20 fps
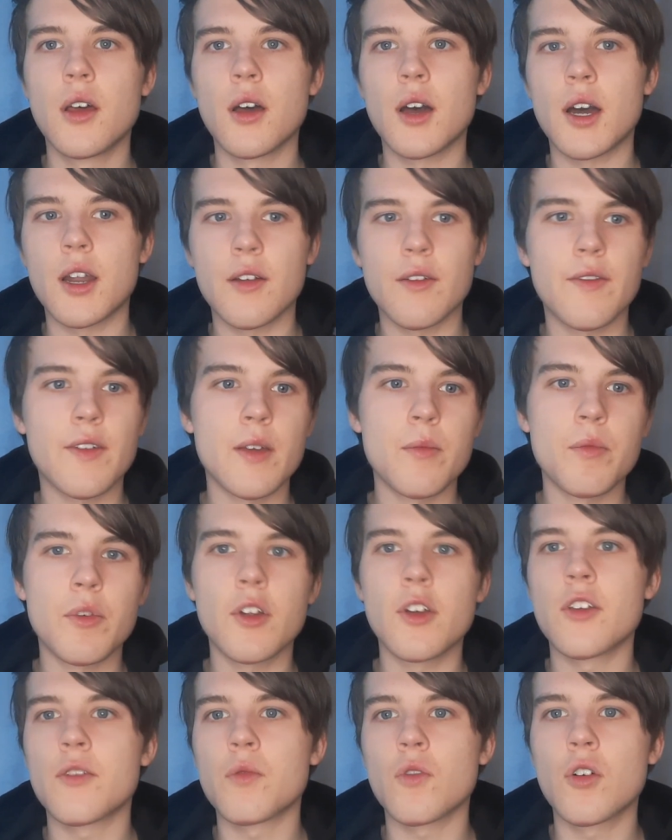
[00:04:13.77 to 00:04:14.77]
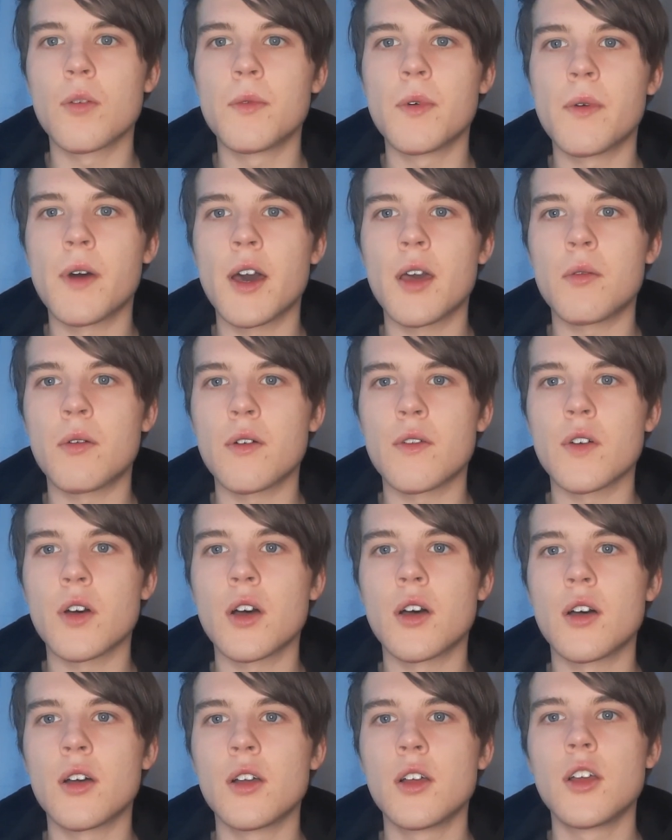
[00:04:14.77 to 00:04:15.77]
and I think Blues will come away with
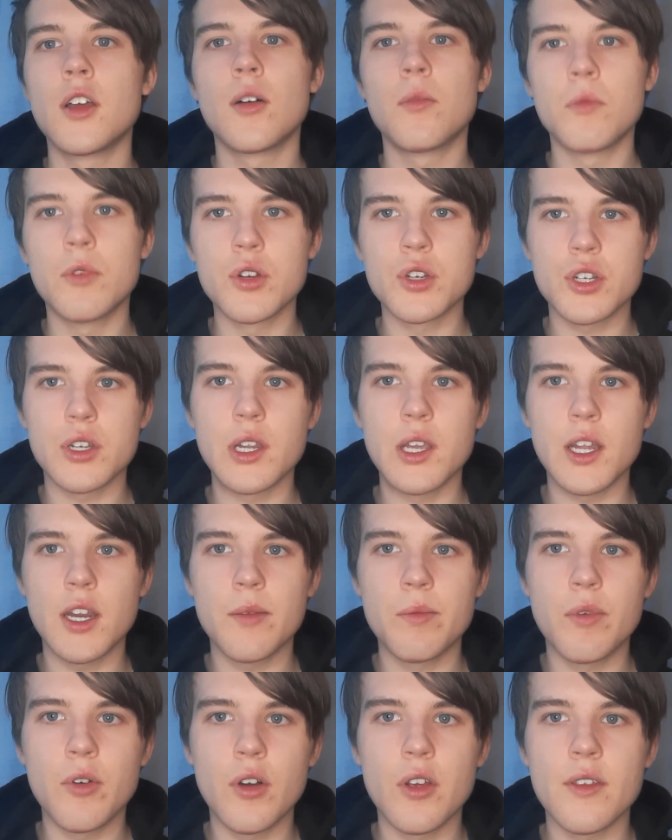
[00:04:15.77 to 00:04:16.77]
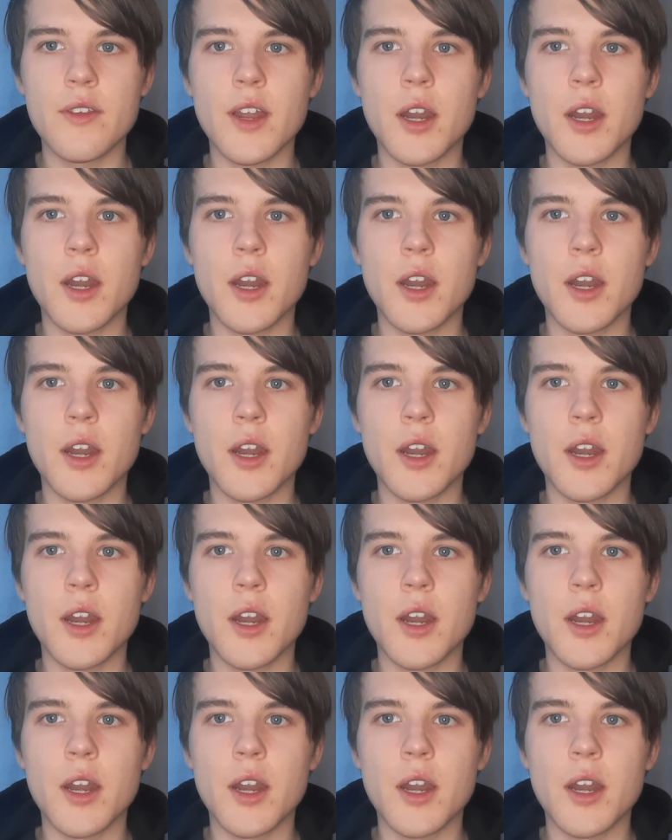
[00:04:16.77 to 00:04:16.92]
a much needed point.